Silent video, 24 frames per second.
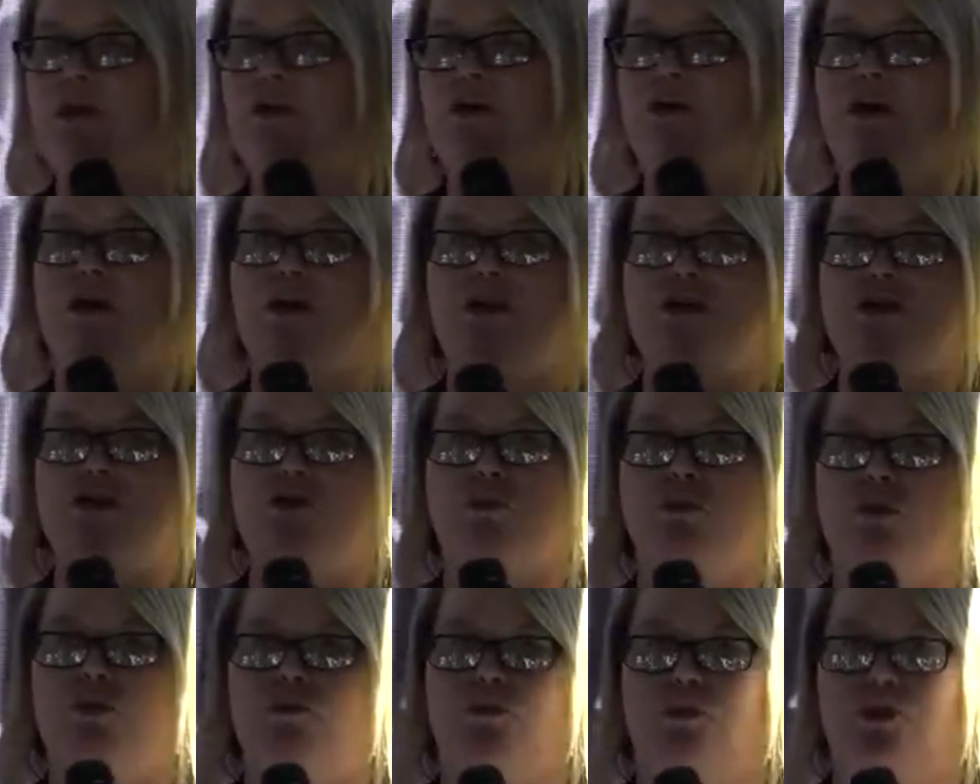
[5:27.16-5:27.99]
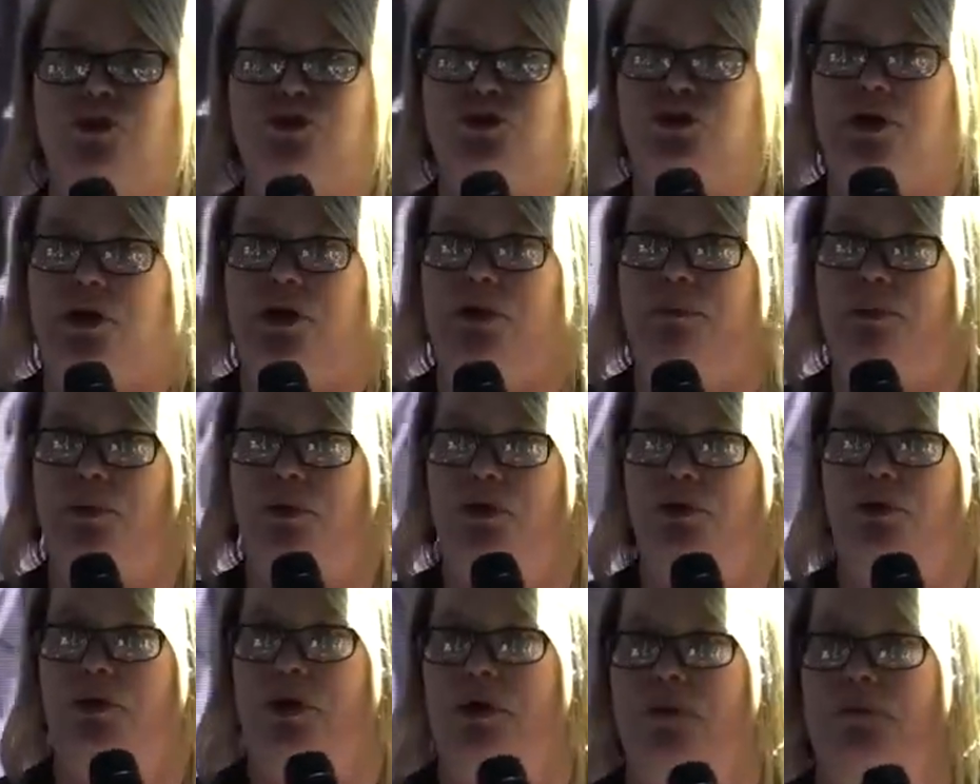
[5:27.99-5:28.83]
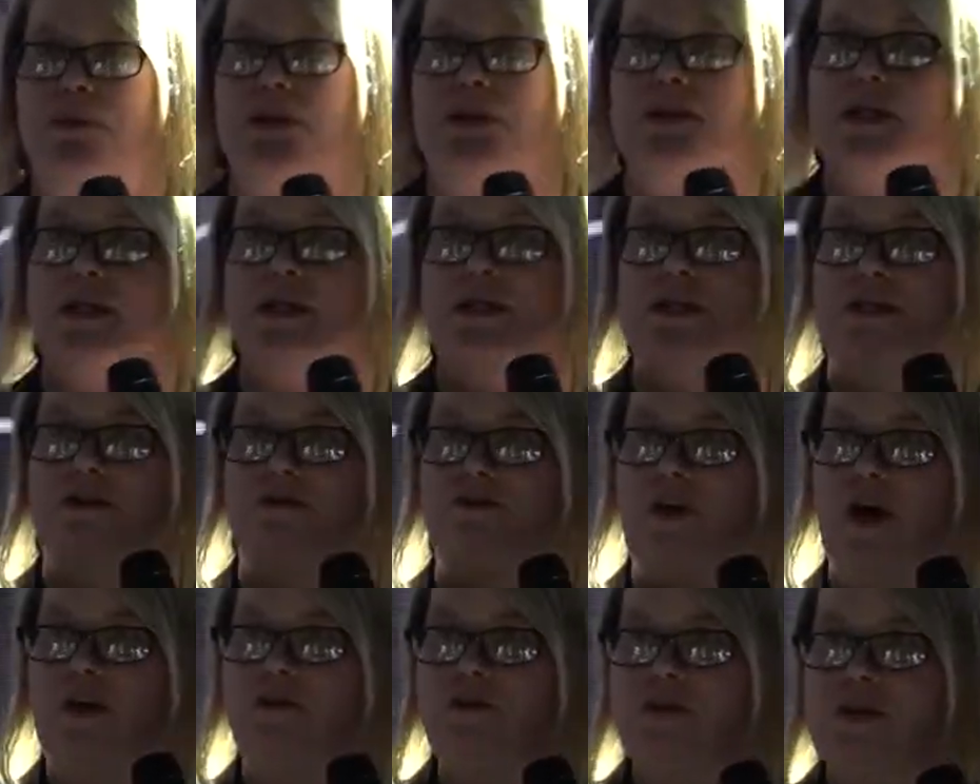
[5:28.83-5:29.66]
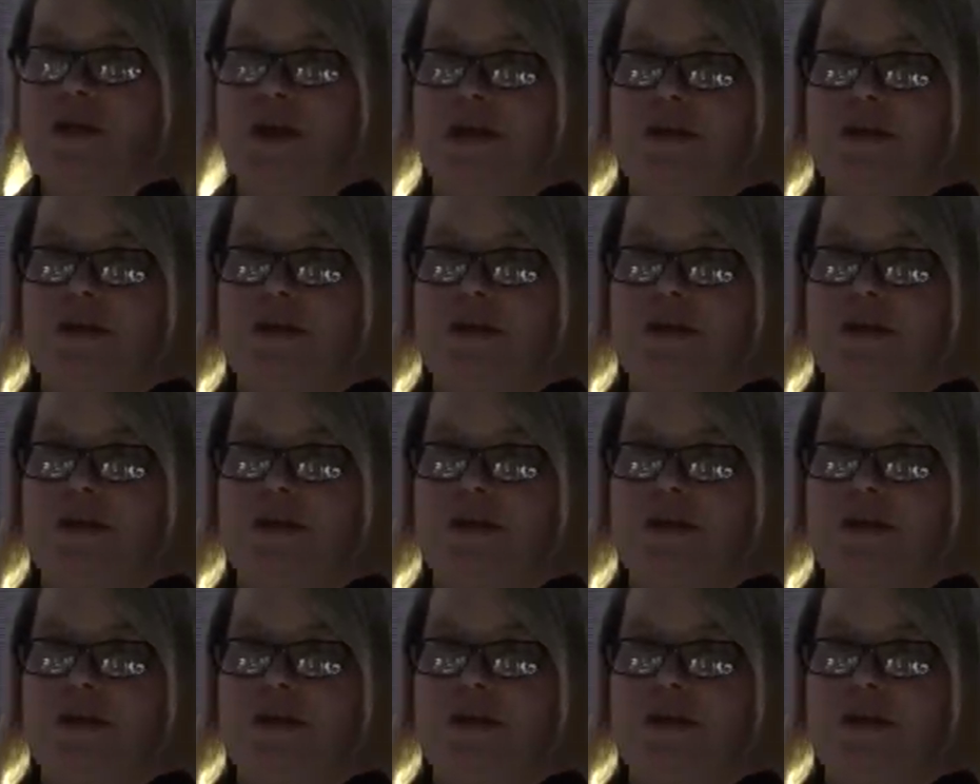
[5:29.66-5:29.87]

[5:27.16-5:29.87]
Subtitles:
a la carte is a workforce training program that takes survivors